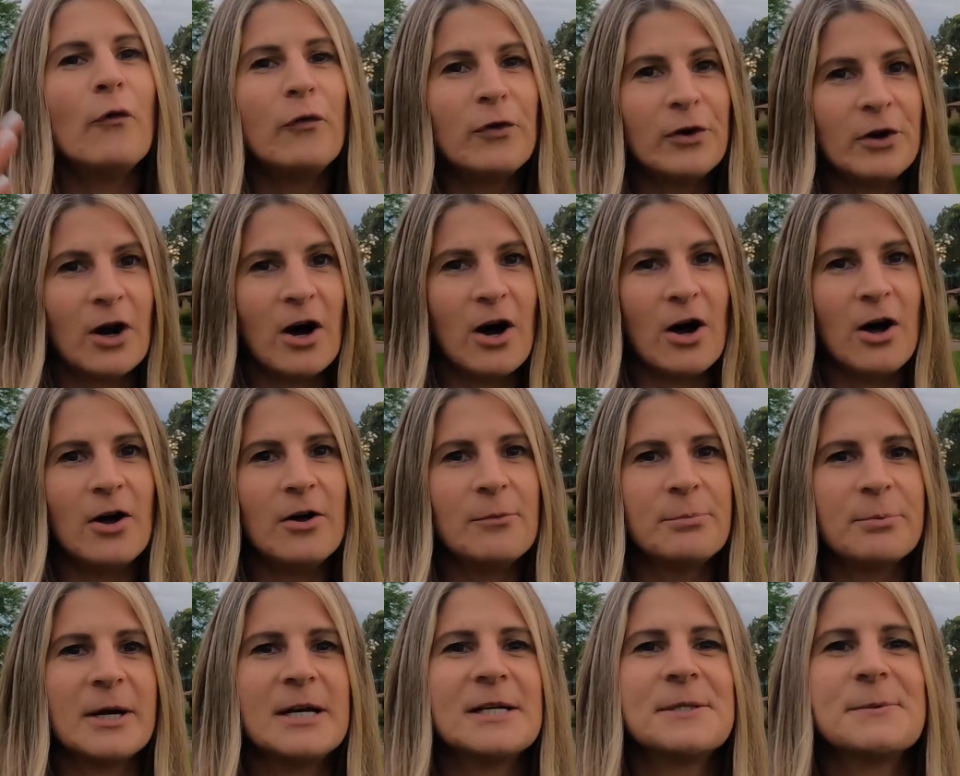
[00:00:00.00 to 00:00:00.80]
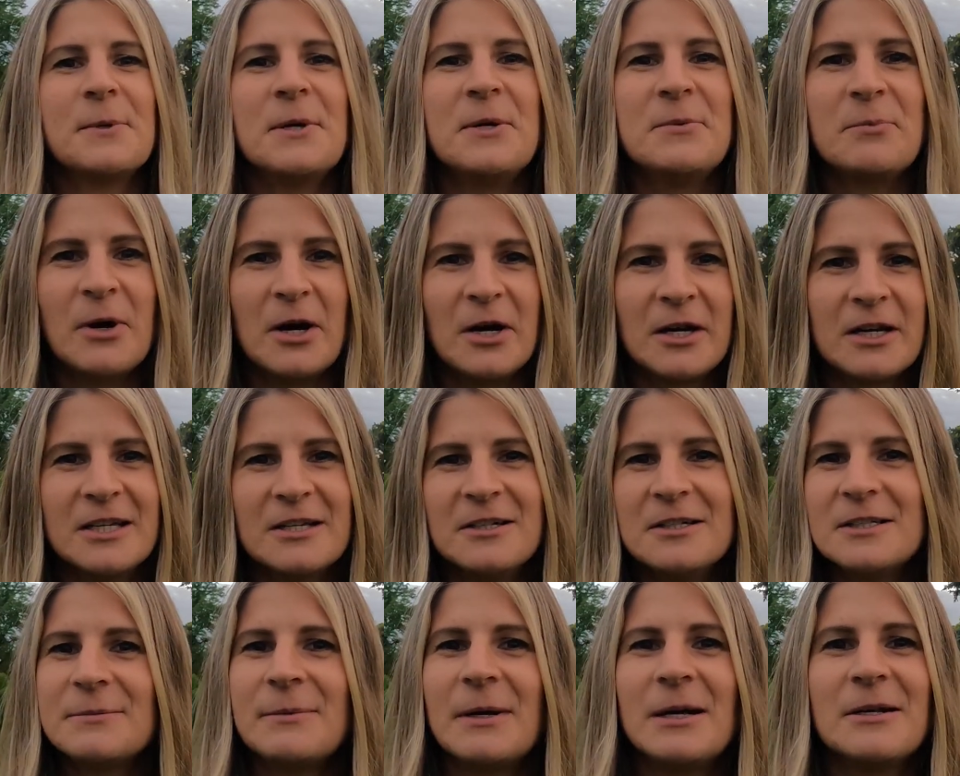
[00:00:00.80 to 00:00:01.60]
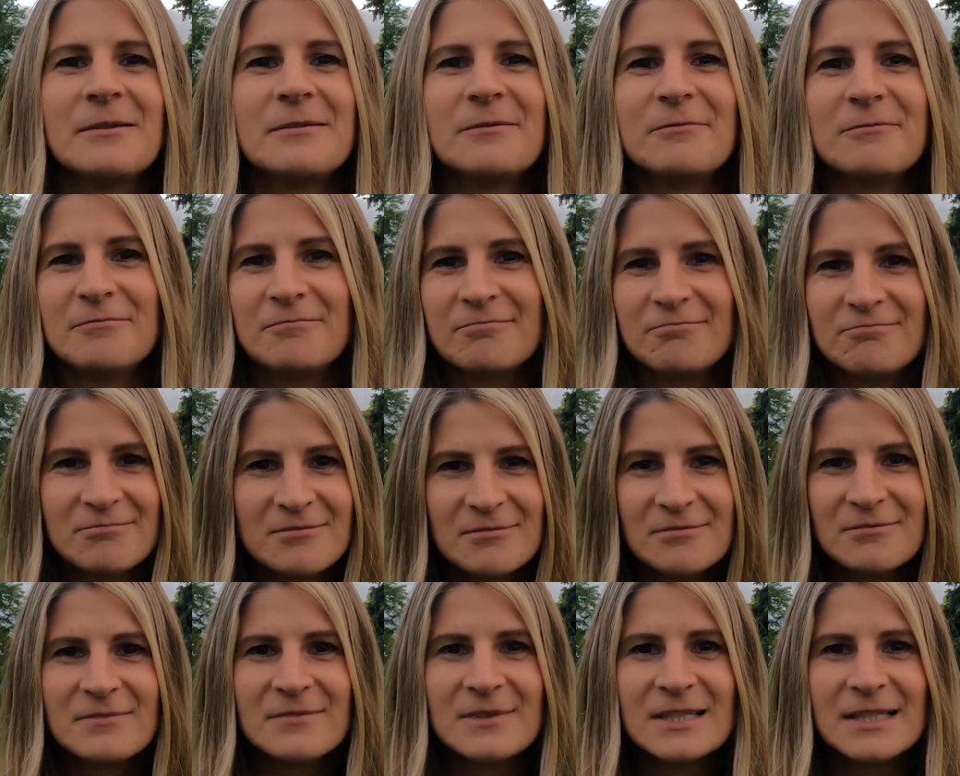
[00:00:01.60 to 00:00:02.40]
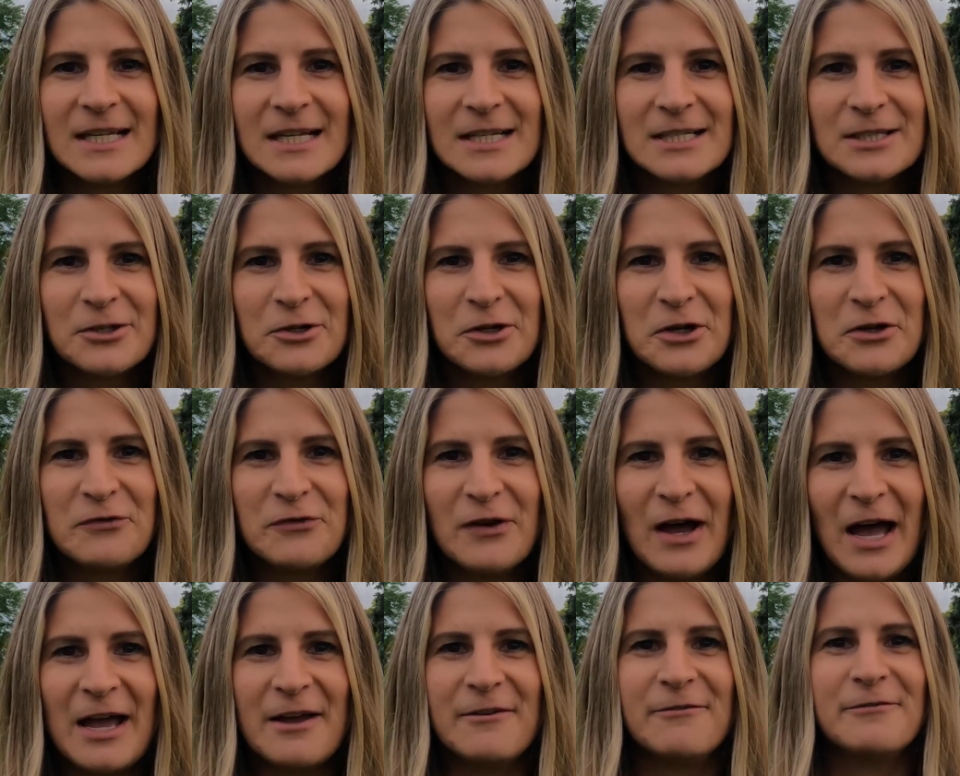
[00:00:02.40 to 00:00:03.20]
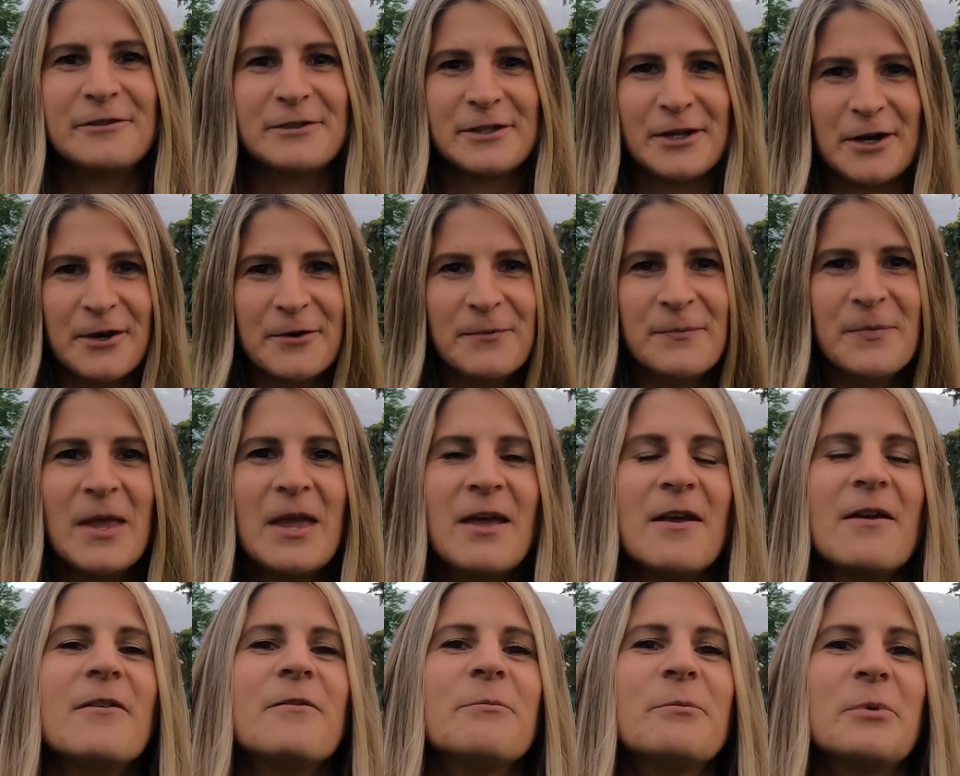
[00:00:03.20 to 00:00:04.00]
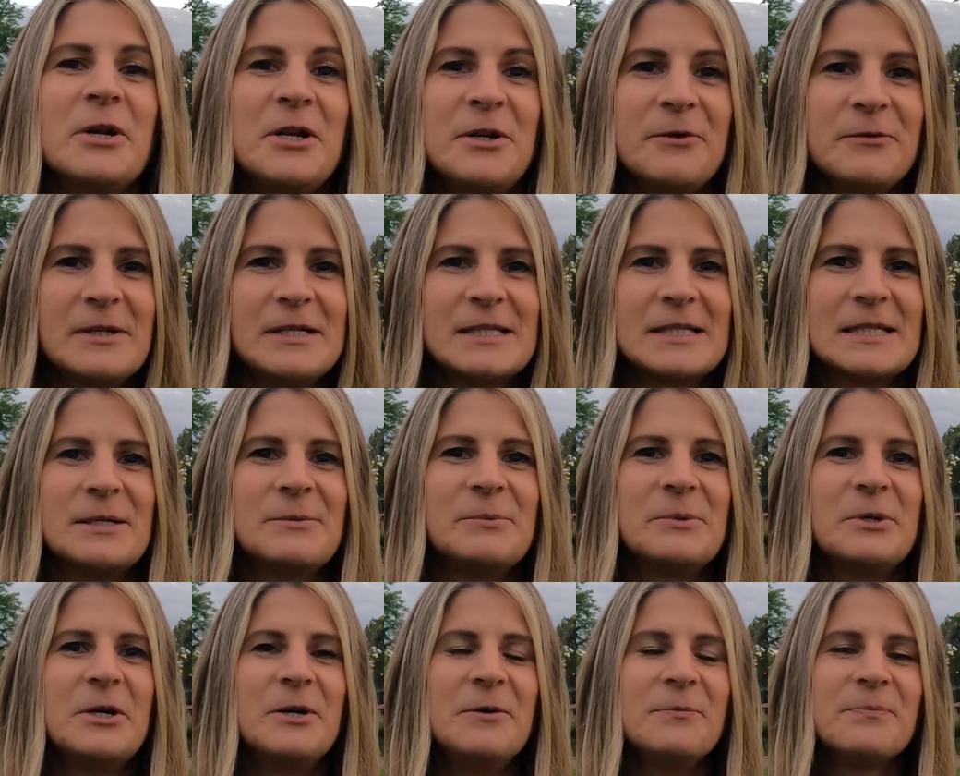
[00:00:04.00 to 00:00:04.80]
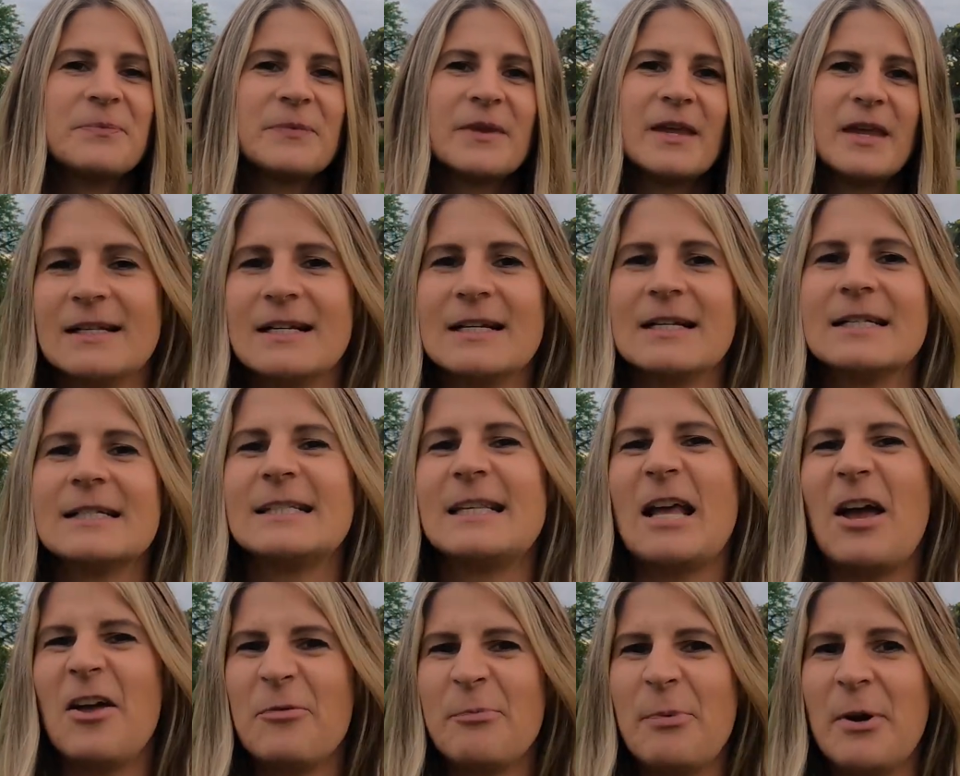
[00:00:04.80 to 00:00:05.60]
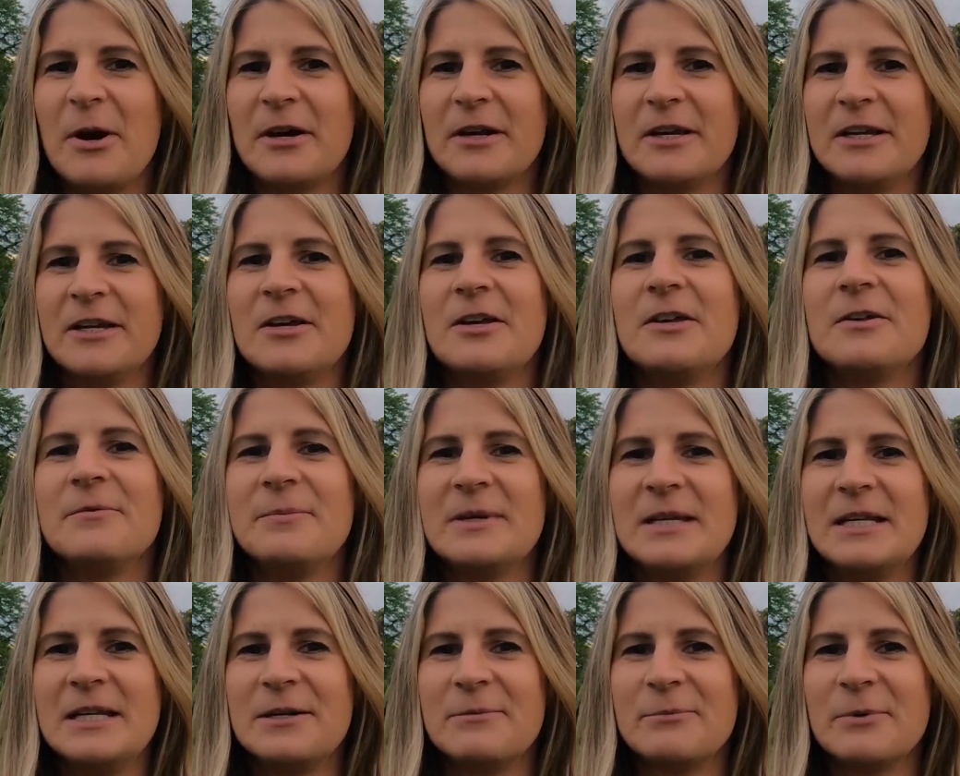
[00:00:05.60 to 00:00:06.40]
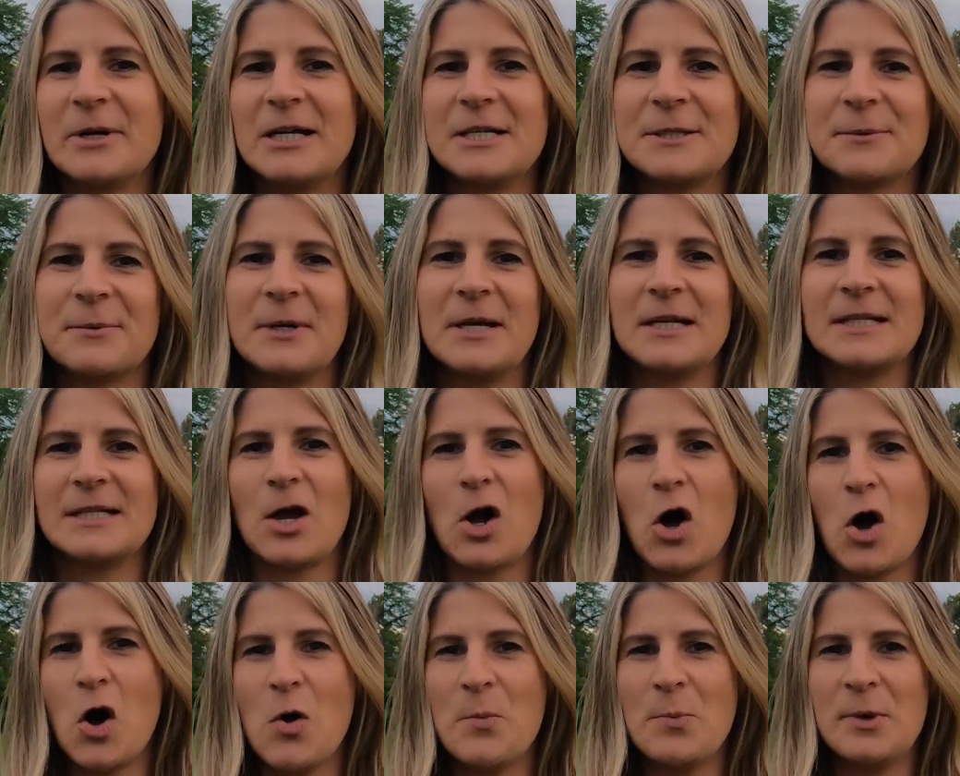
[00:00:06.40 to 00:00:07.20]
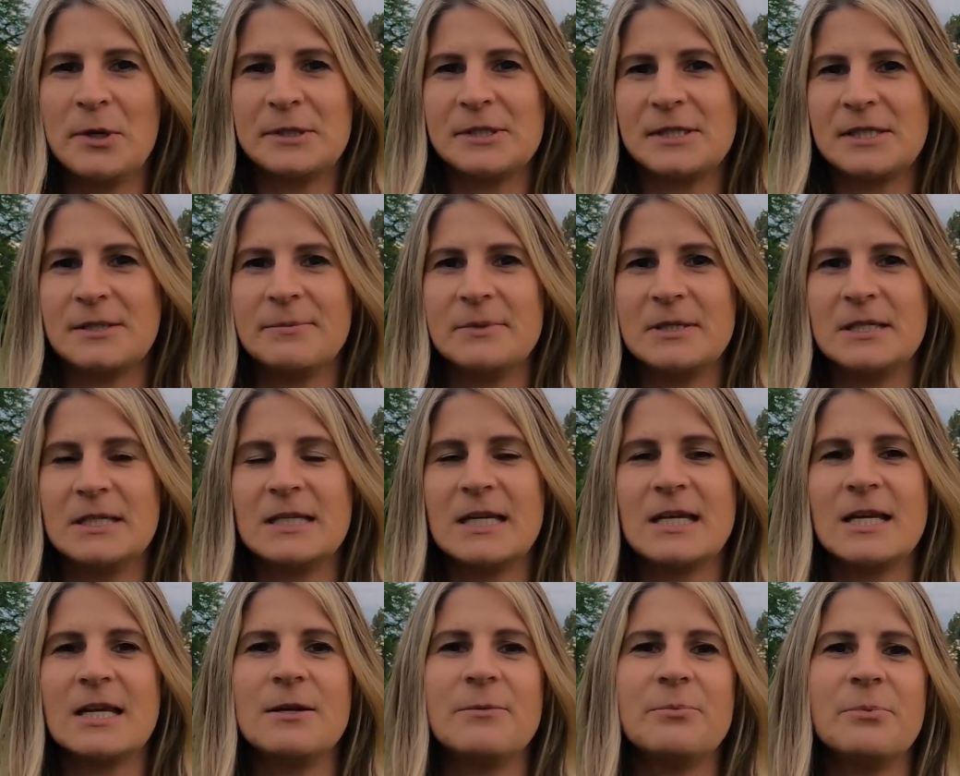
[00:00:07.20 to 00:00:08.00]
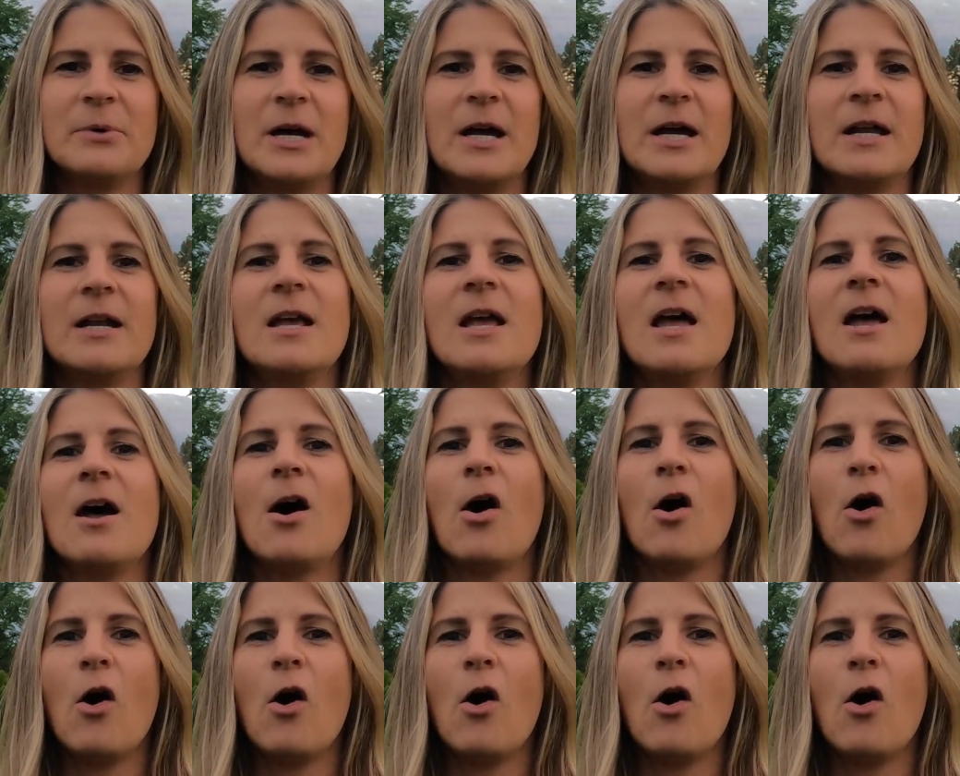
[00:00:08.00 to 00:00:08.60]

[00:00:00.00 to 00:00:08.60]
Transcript: overall price point Park Hill is about $635. So pretty reasonable. South Park Hill median price point's almost $1 million, but